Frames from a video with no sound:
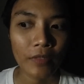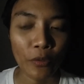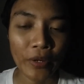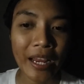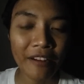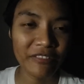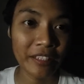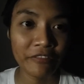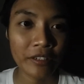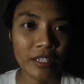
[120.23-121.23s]
We have
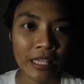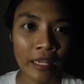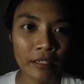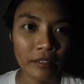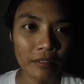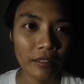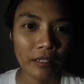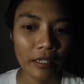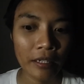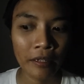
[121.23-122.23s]
different standards
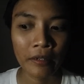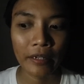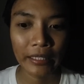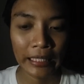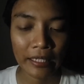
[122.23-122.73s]
here, at